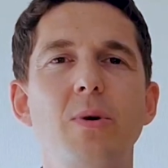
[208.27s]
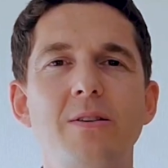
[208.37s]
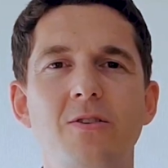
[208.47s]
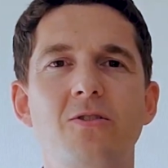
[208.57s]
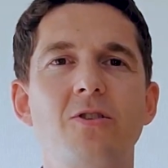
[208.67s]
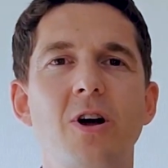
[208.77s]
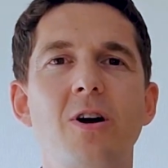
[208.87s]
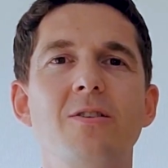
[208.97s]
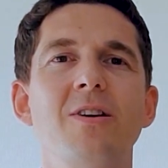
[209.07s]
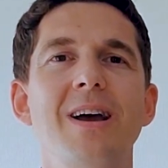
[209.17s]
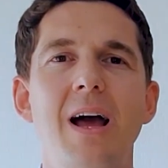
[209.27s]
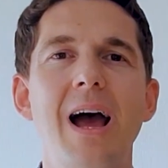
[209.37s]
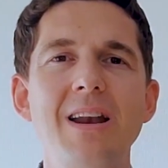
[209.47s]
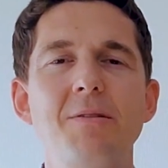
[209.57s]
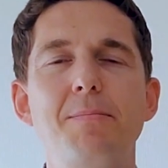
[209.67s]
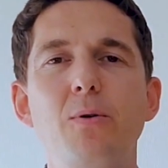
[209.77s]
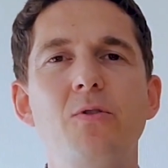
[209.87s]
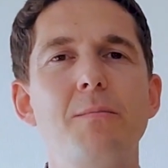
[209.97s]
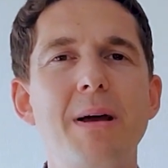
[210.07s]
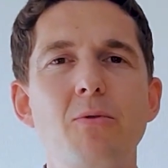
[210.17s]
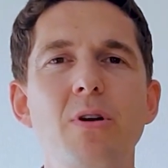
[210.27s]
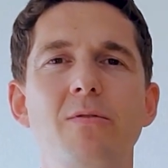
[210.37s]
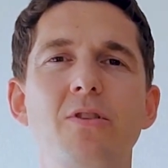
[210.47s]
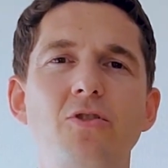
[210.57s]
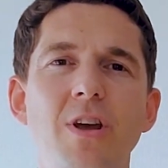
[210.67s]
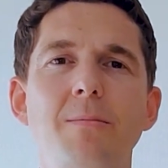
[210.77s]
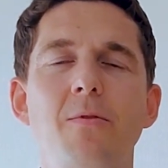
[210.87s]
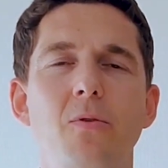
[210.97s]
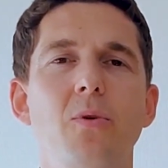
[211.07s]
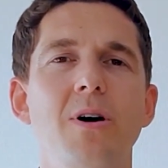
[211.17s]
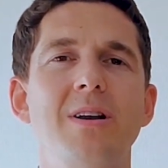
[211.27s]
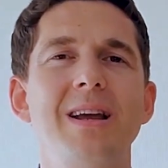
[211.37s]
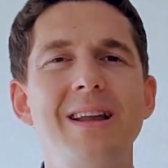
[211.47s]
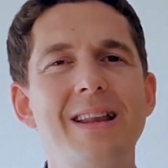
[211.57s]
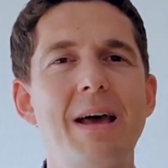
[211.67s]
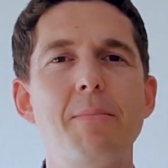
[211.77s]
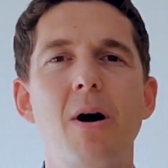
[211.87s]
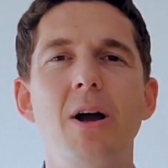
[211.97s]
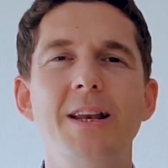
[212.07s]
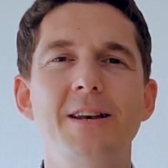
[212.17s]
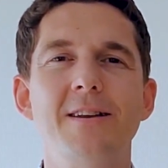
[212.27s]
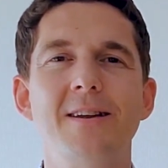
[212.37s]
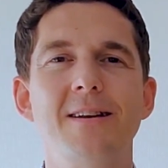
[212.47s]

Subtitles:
way to start, and it builds the memory of the shape of the word in their mind.